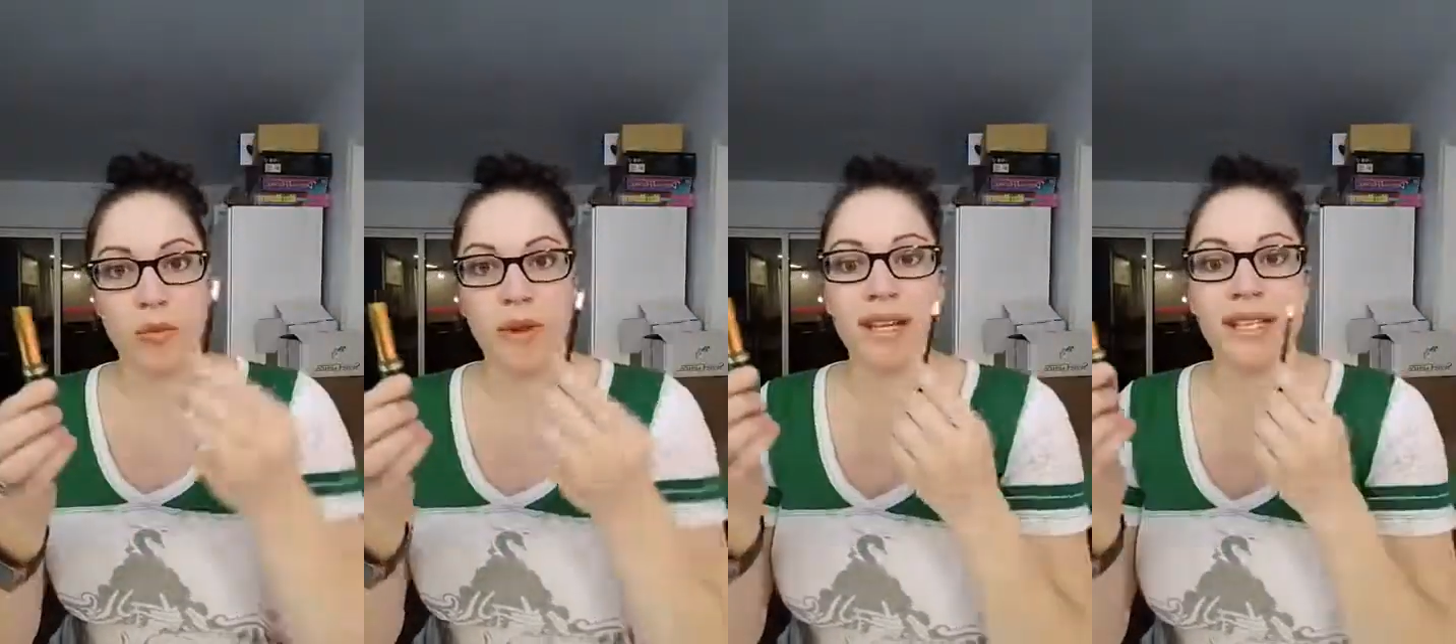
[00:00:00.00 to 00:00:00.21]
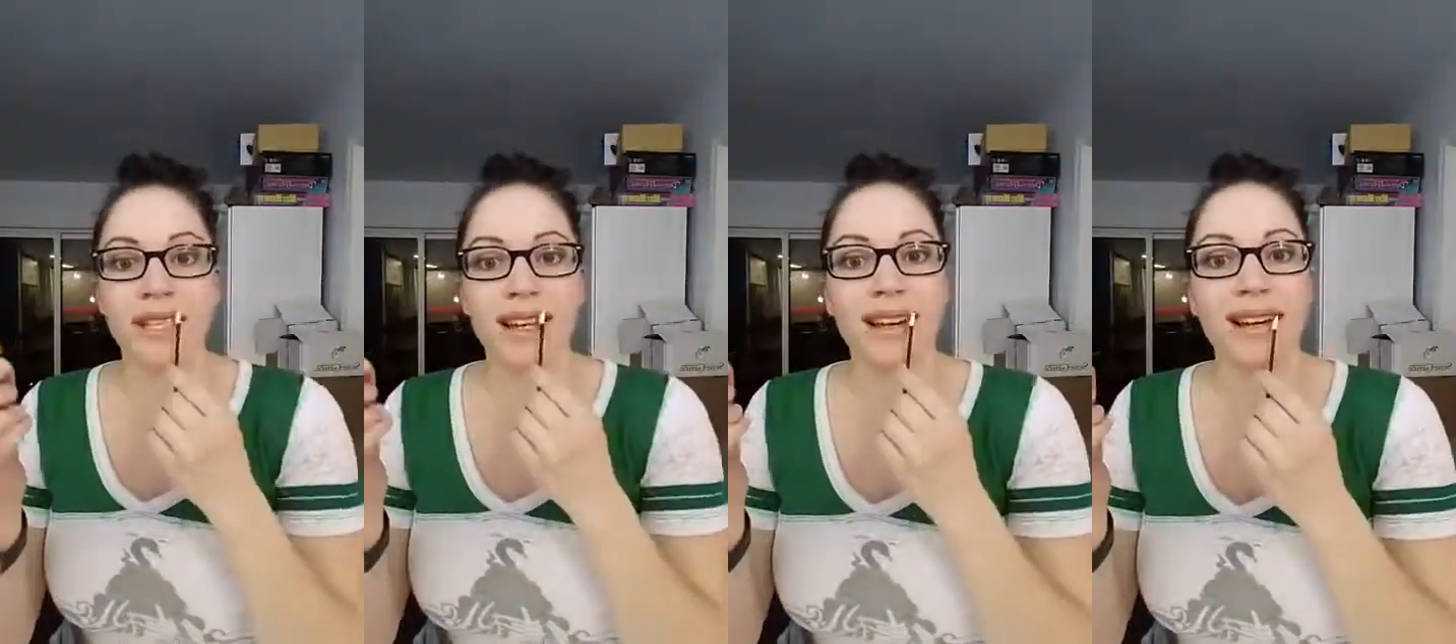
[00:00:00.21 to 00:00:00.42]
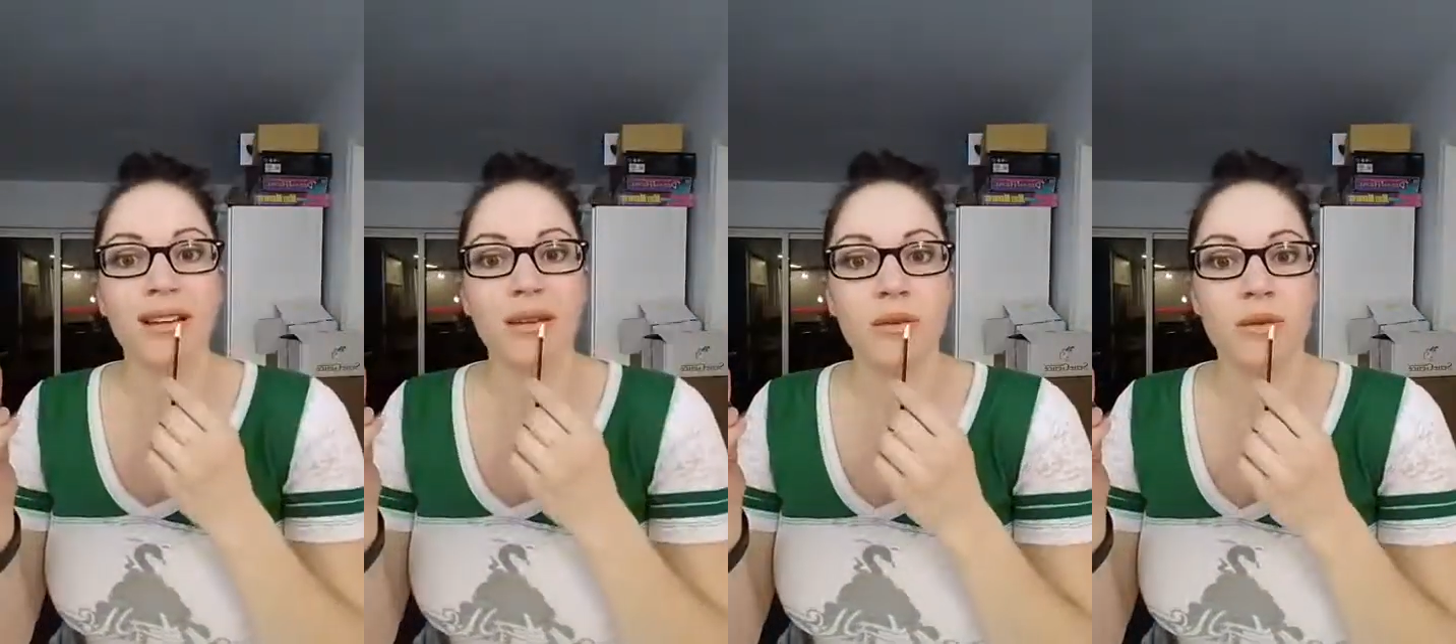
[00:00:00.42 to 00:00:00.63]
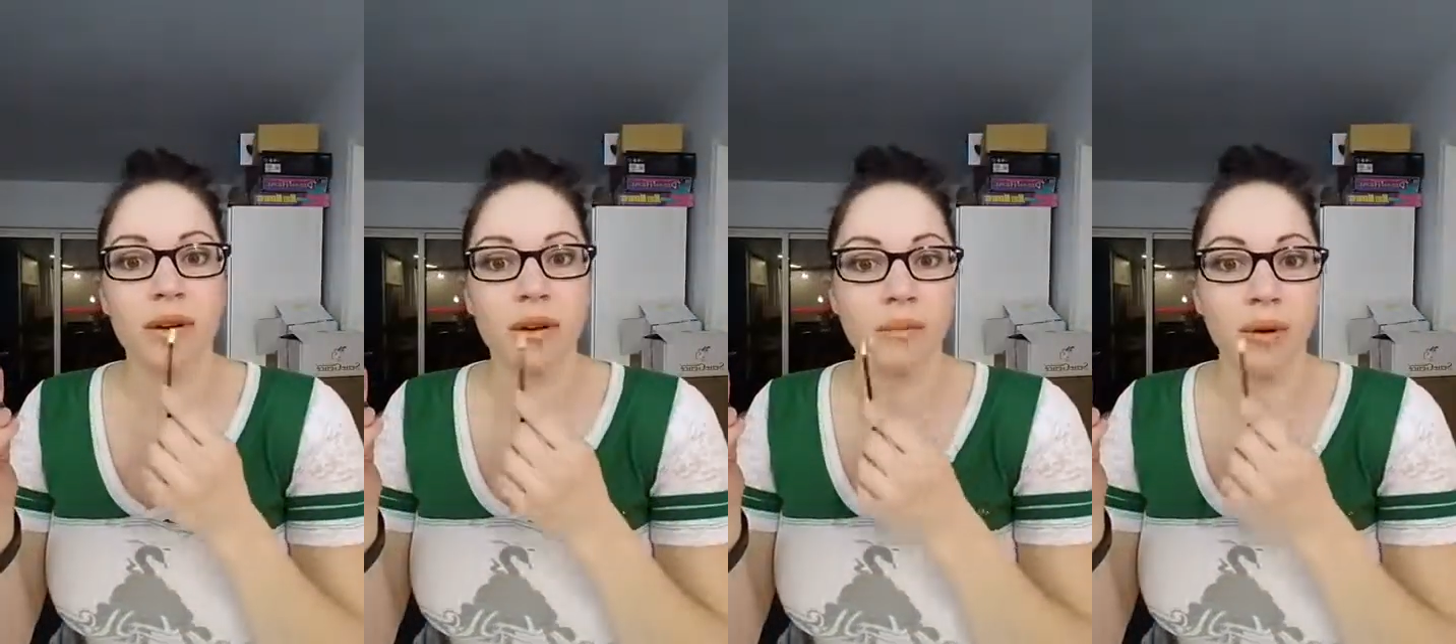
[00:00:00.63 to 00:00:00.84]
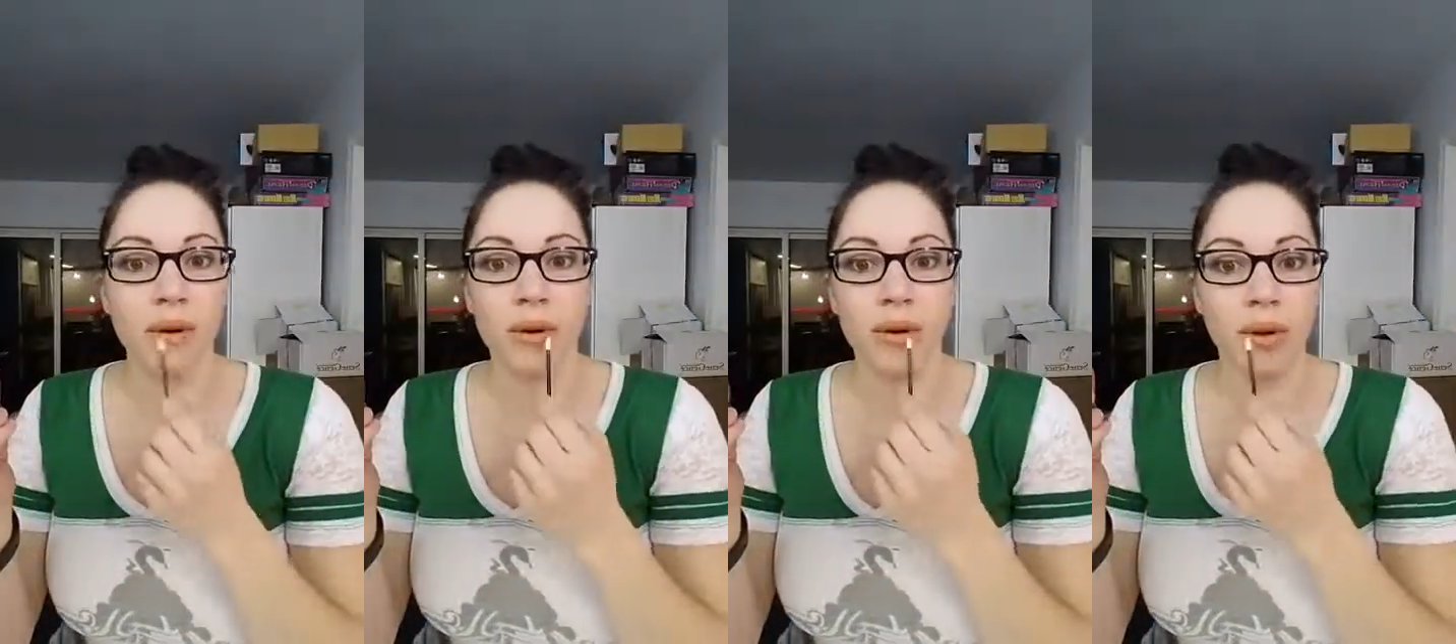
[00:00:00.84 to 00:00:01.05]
because I don't want to pull